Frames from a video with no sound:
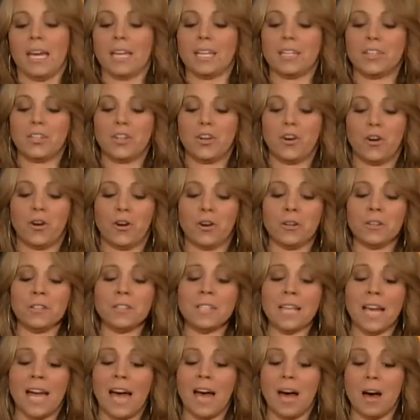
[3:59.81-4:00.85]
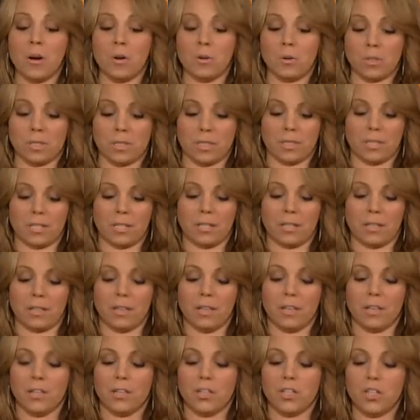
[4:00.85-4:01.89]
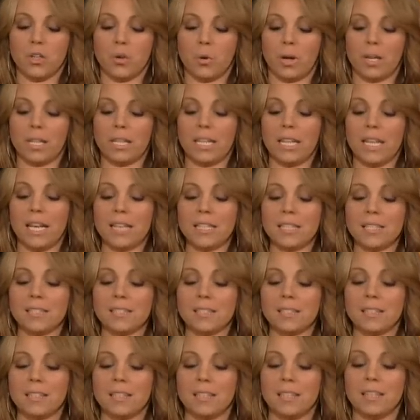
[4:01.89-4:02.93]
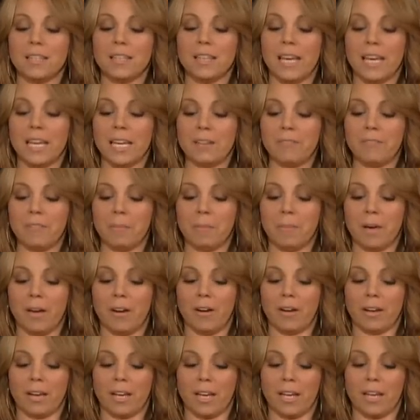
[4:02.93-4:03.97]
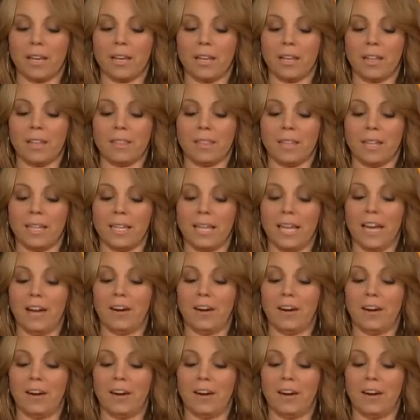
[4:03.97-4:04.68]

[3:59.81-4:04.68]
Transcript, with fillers: It turns out you are less Native American than